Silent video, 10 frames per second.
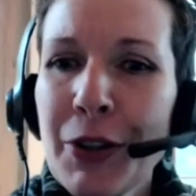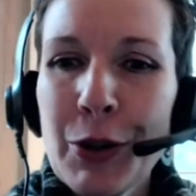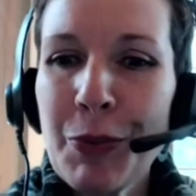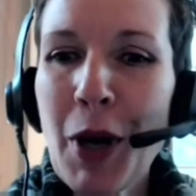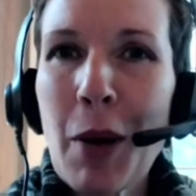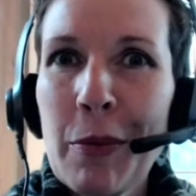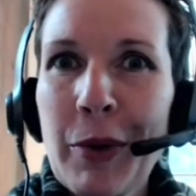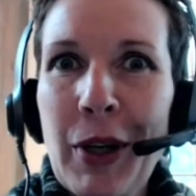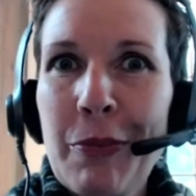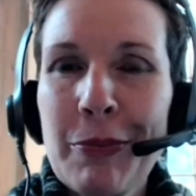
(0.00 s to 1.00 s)
there's
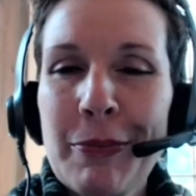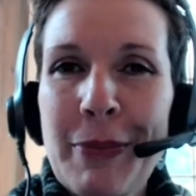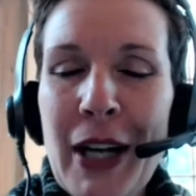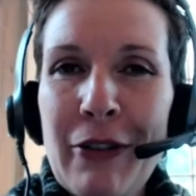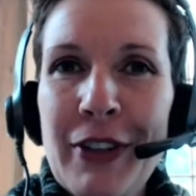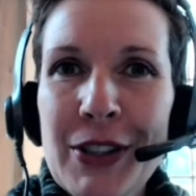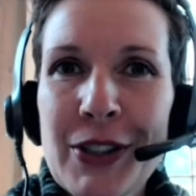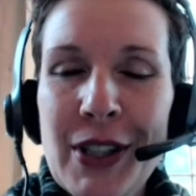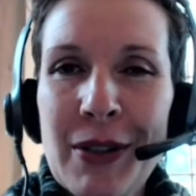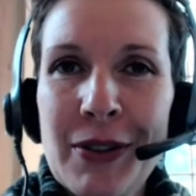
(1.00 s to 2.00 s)
probably
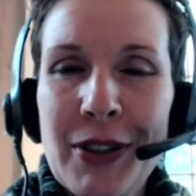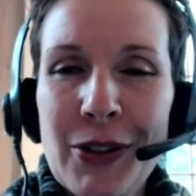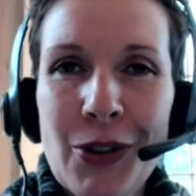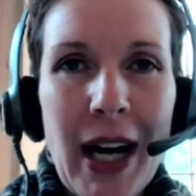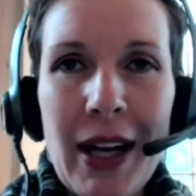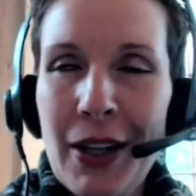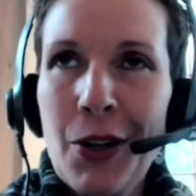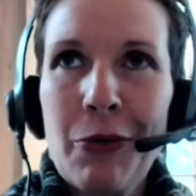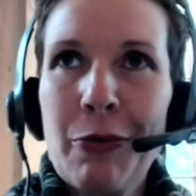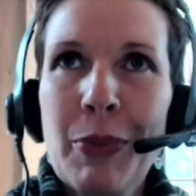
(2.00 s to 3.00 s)
benefits and
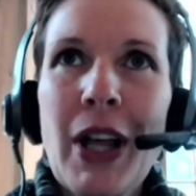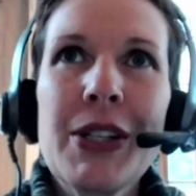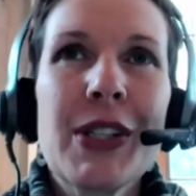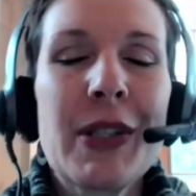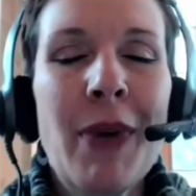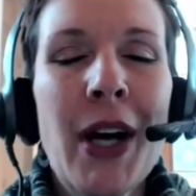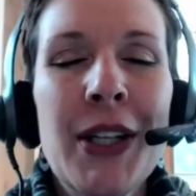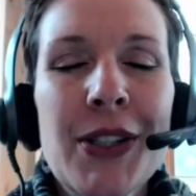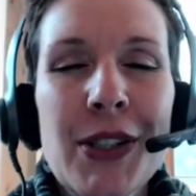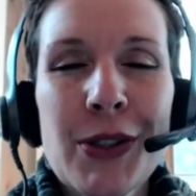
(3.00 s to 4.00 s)
pluses and
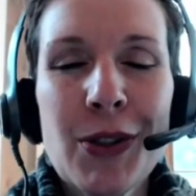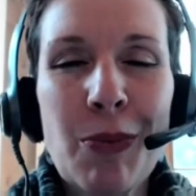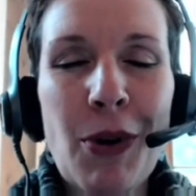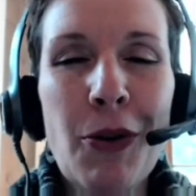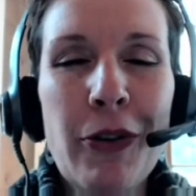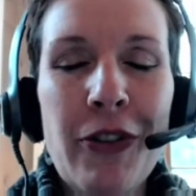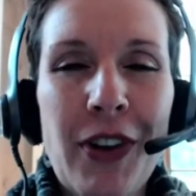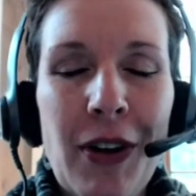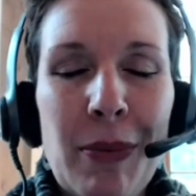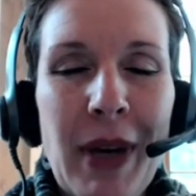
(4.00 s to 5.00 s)
minuses to both,
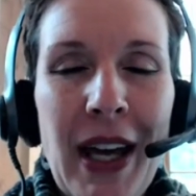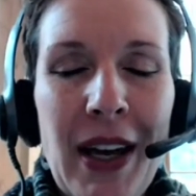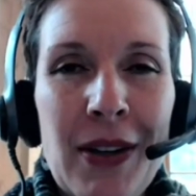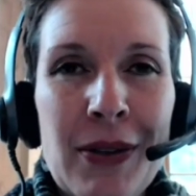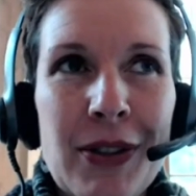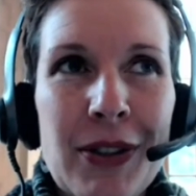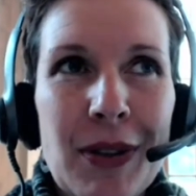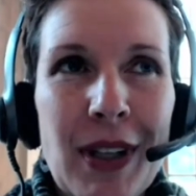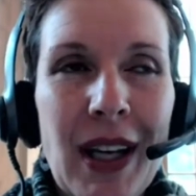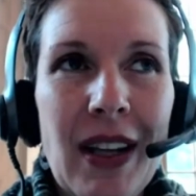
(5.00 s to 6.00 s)
and
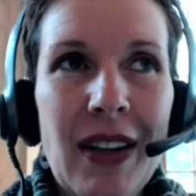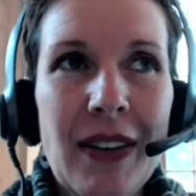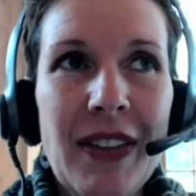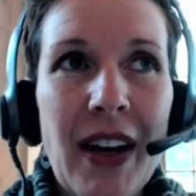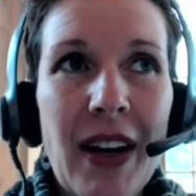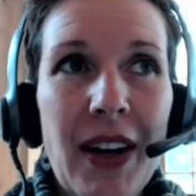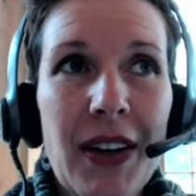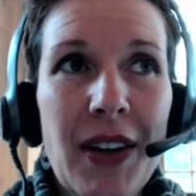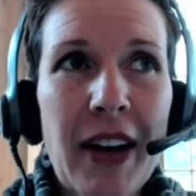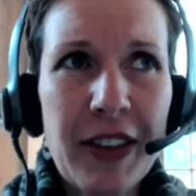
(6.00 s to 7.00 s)

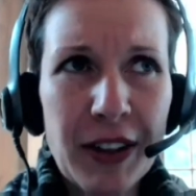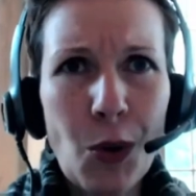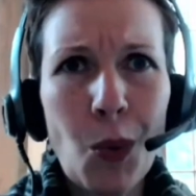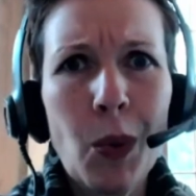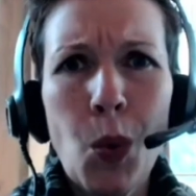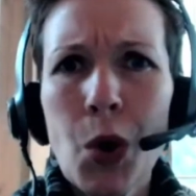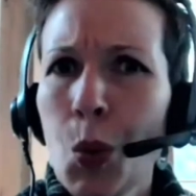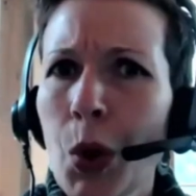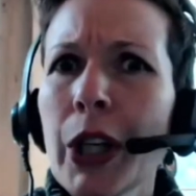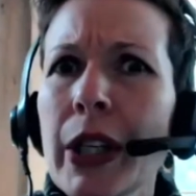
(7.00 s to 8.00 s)
I think the
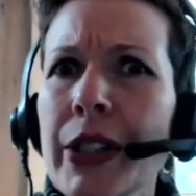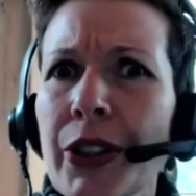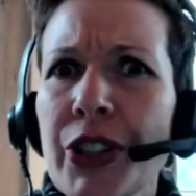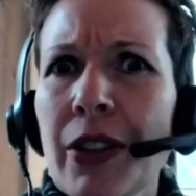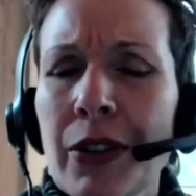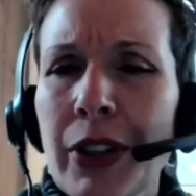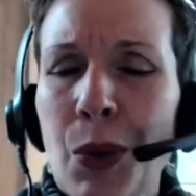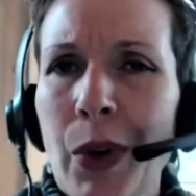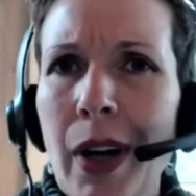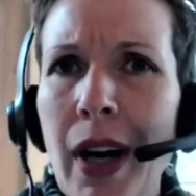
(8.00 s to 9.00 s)
words are generally
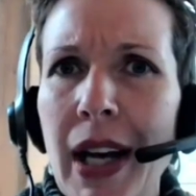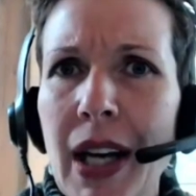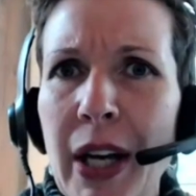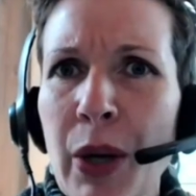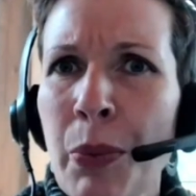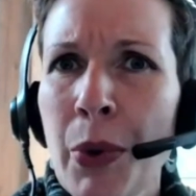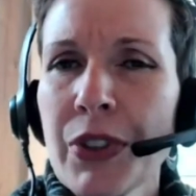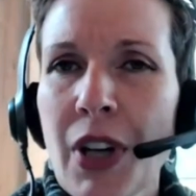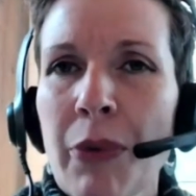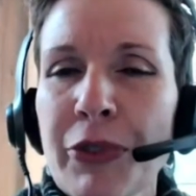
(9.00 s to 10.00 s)
where I am
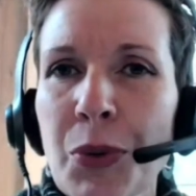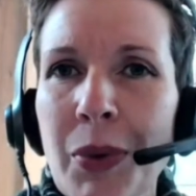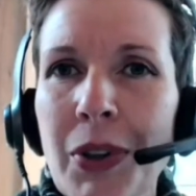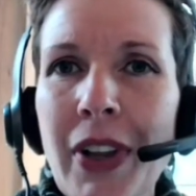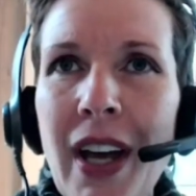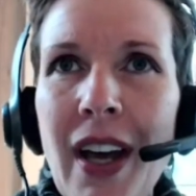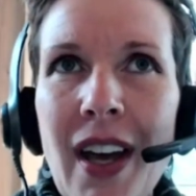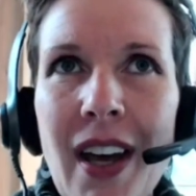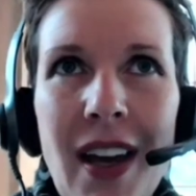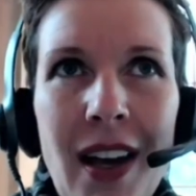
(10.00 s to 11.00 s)
most comfortable,
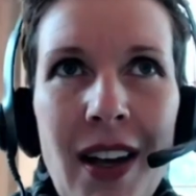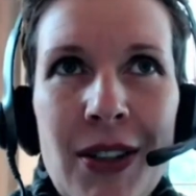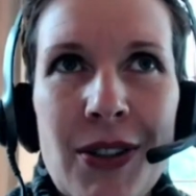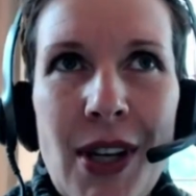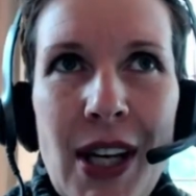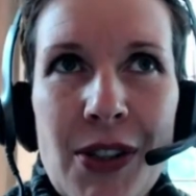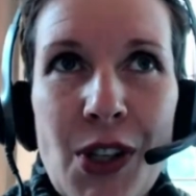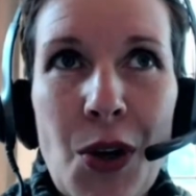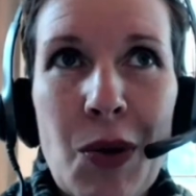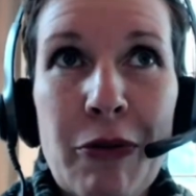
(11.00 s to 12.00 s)
and
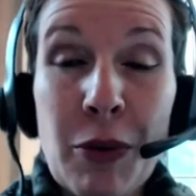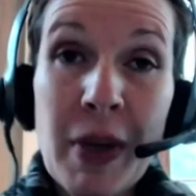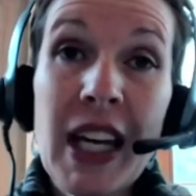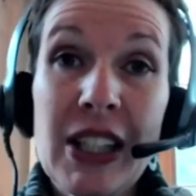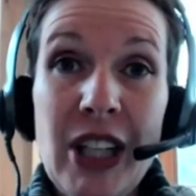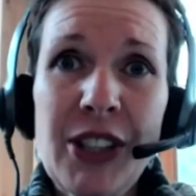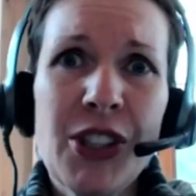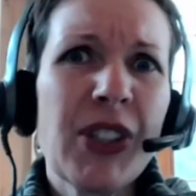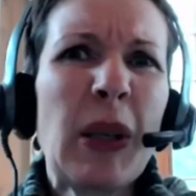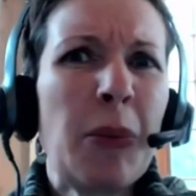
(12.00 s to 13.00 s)
so for me it
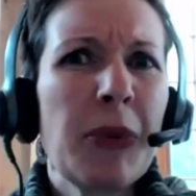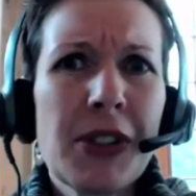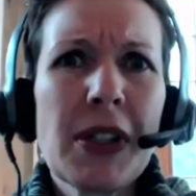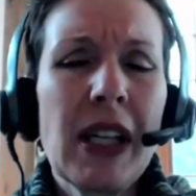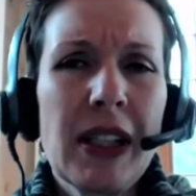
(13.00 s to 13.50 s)
just seems